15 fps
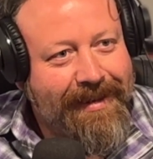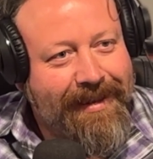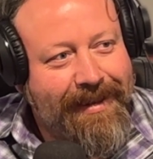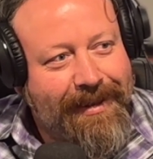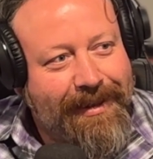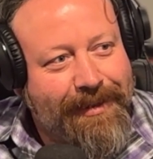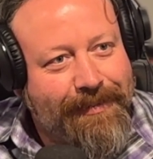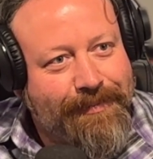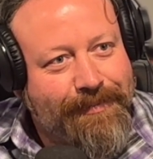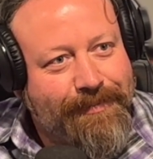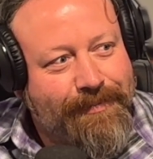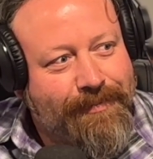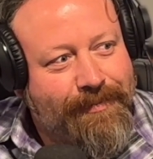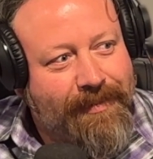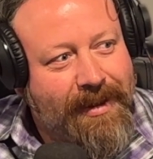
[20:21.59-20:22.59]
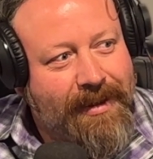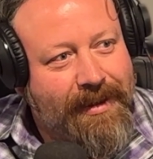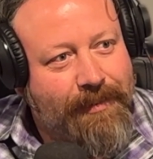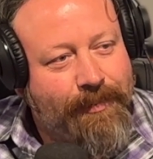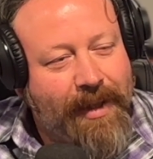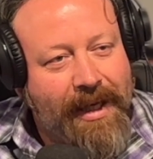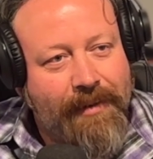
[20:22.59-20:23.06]
And
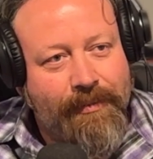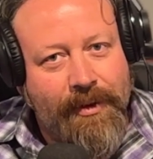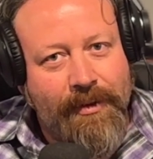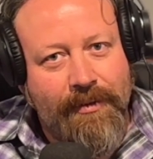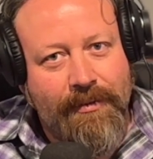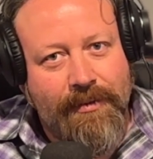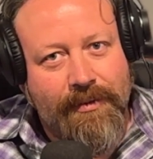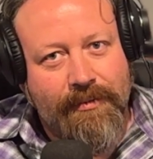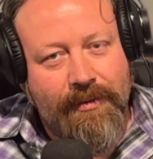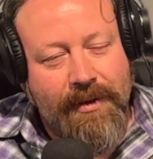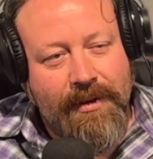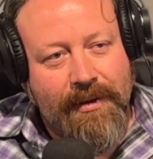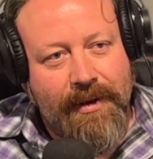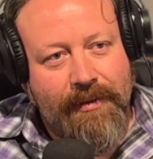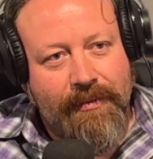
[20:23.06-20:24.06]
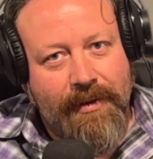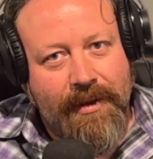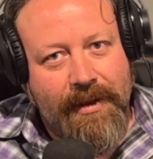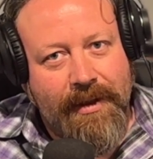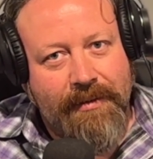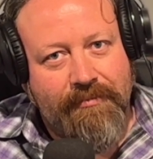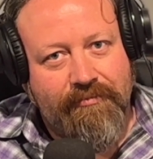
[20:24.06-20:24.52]
like Bad Moon was one that
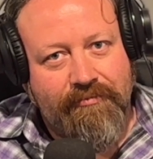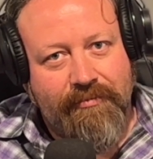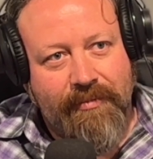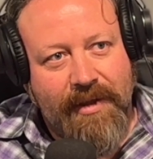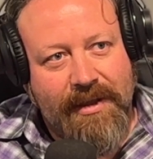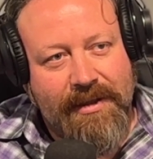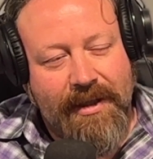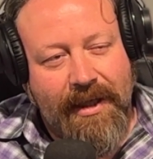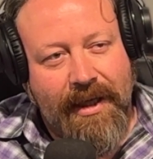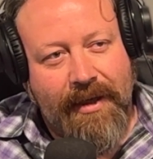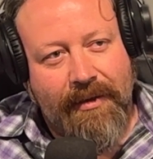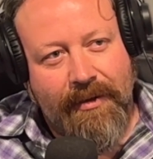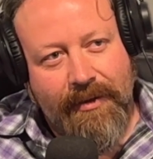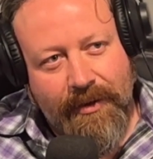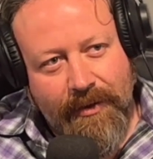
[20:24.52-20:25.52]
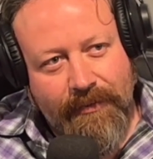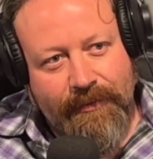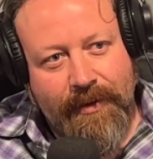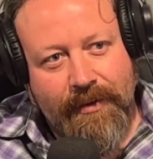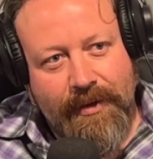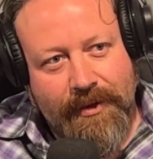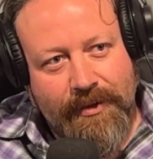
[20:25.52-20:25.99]
really like I said, I had a little
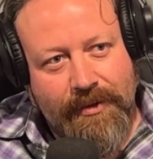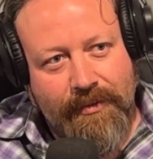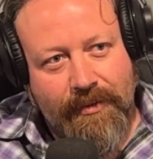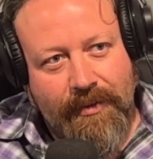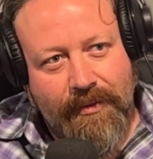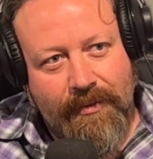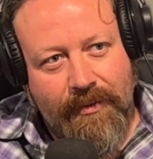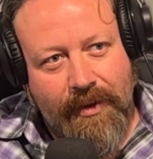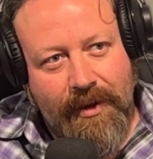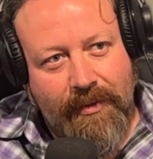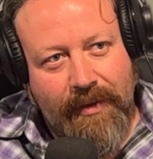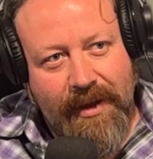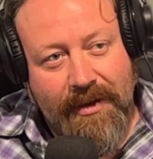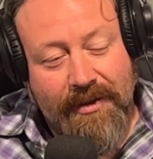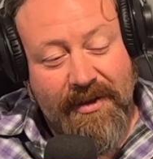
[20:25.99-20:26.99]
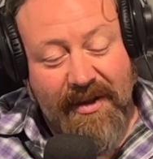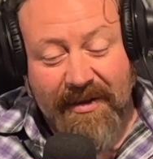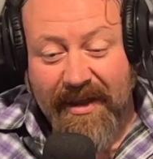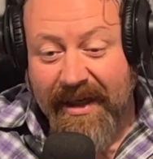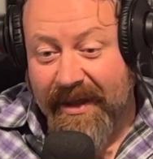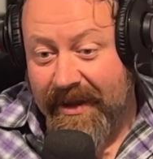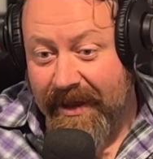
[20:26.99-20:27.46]
focus to want to write a
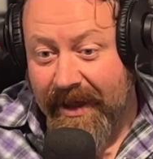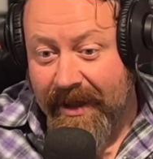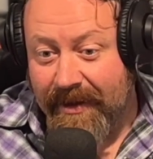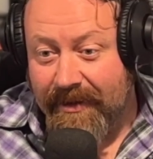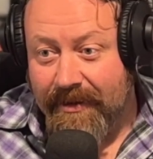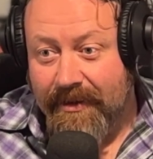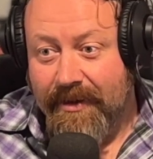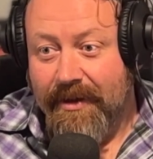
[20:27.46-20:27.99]
song like that,